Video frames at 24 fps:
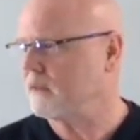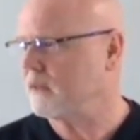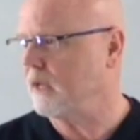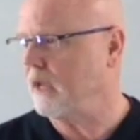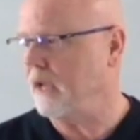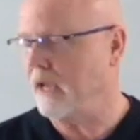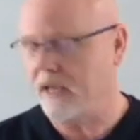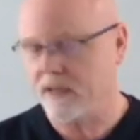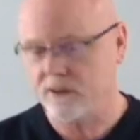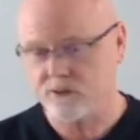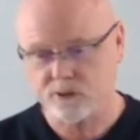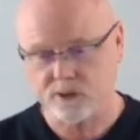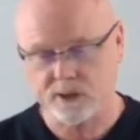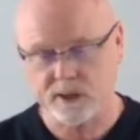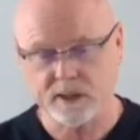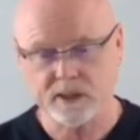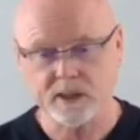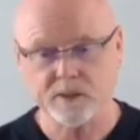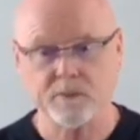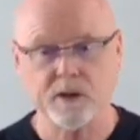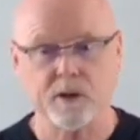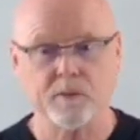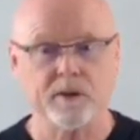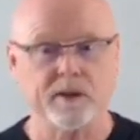As you're in
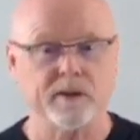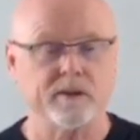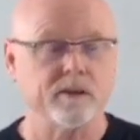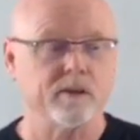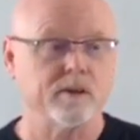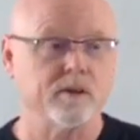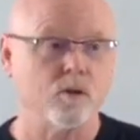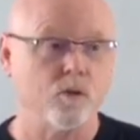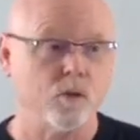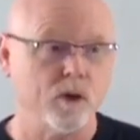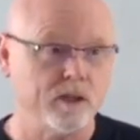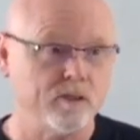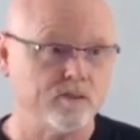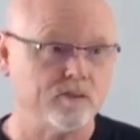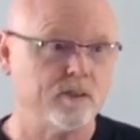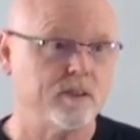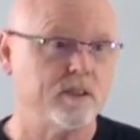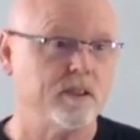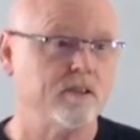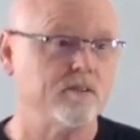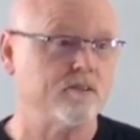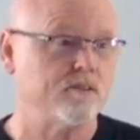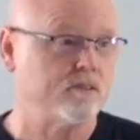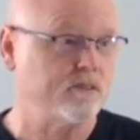the moment, the question
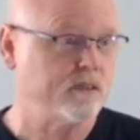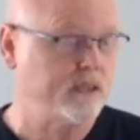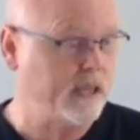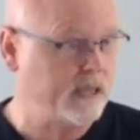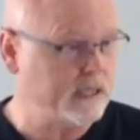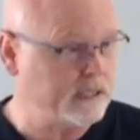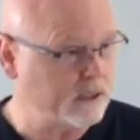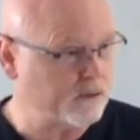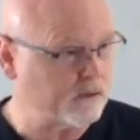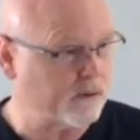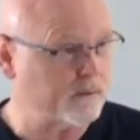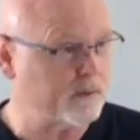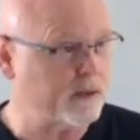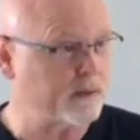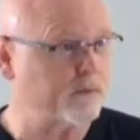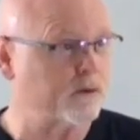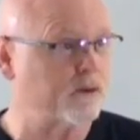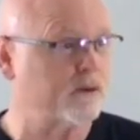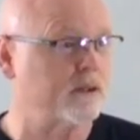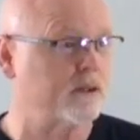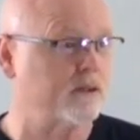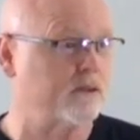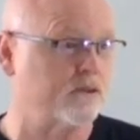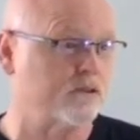is, is can you remember
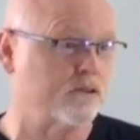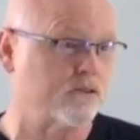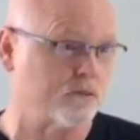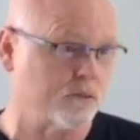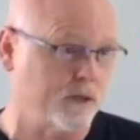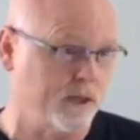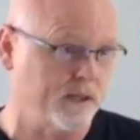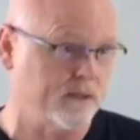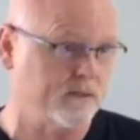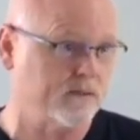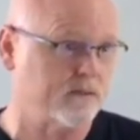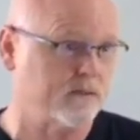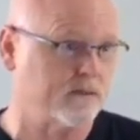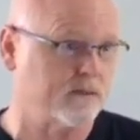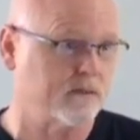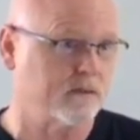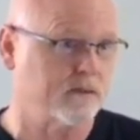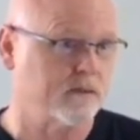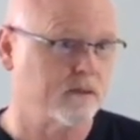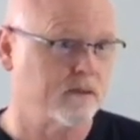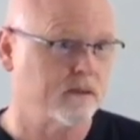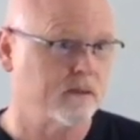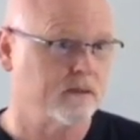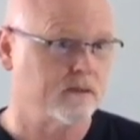it under stress?
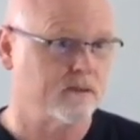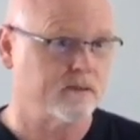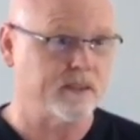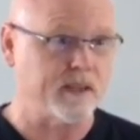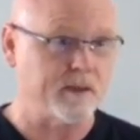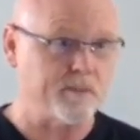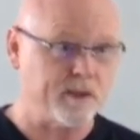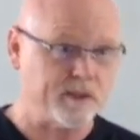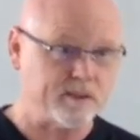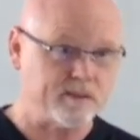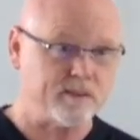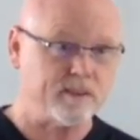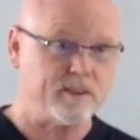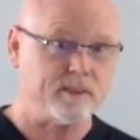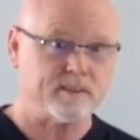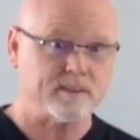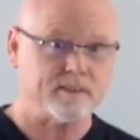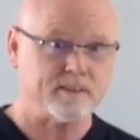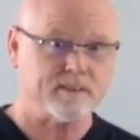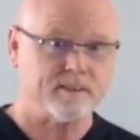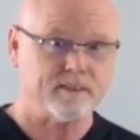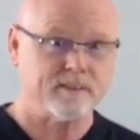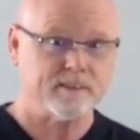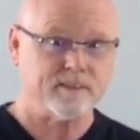Does that make
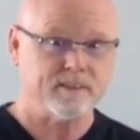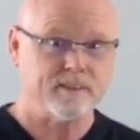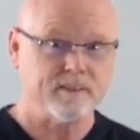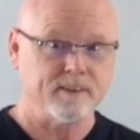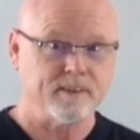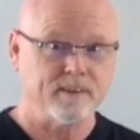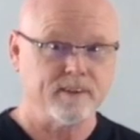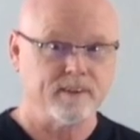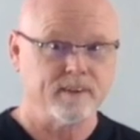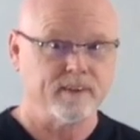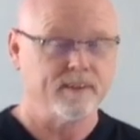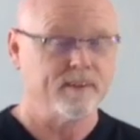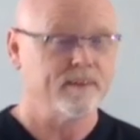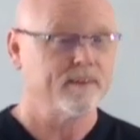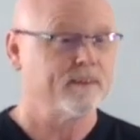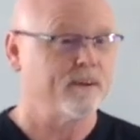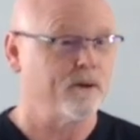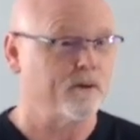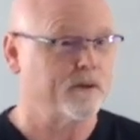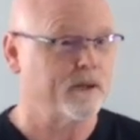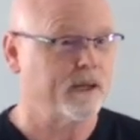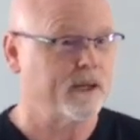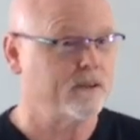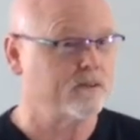sense?
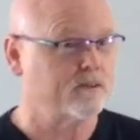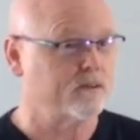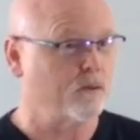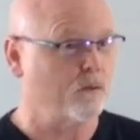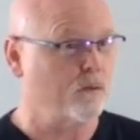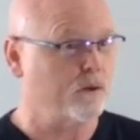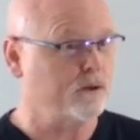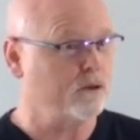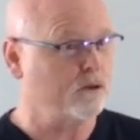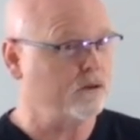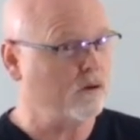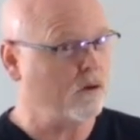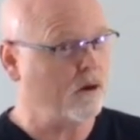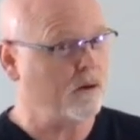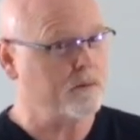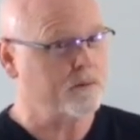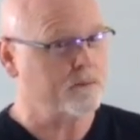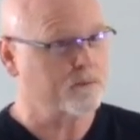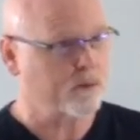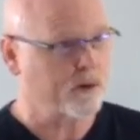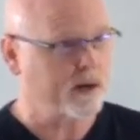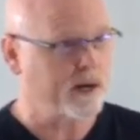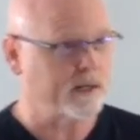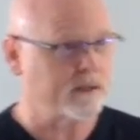Okay, so when you go home
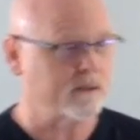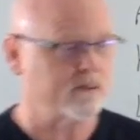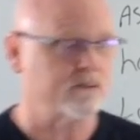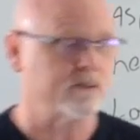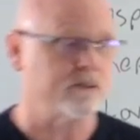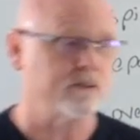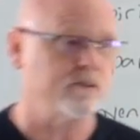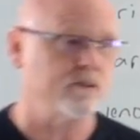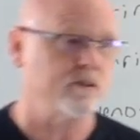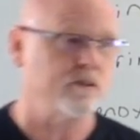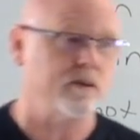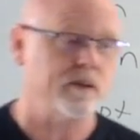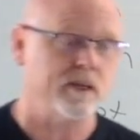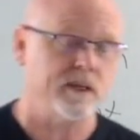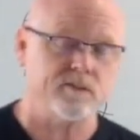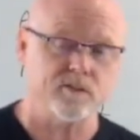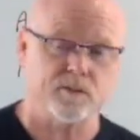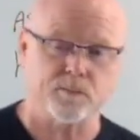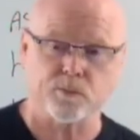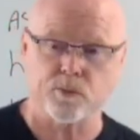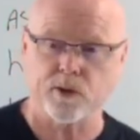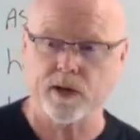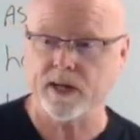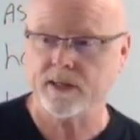and practice it, you're going to have
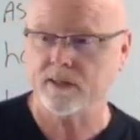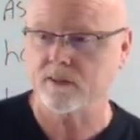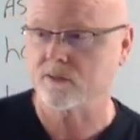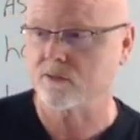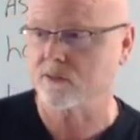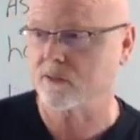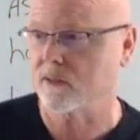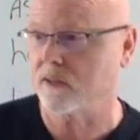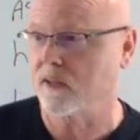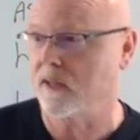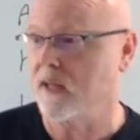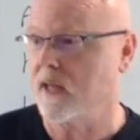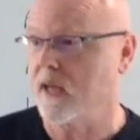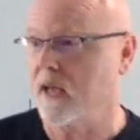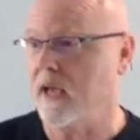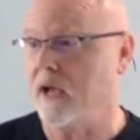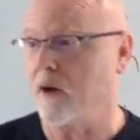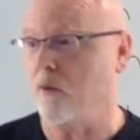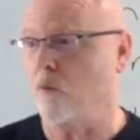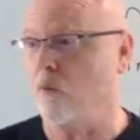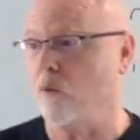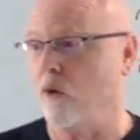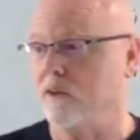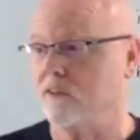to practice it
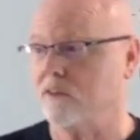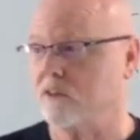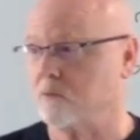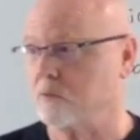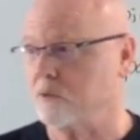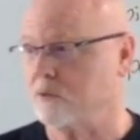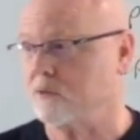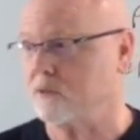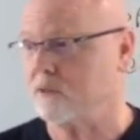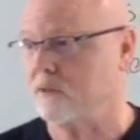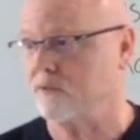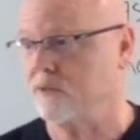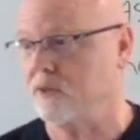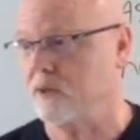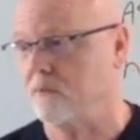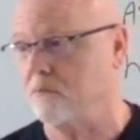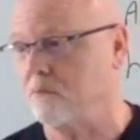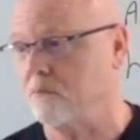at one specific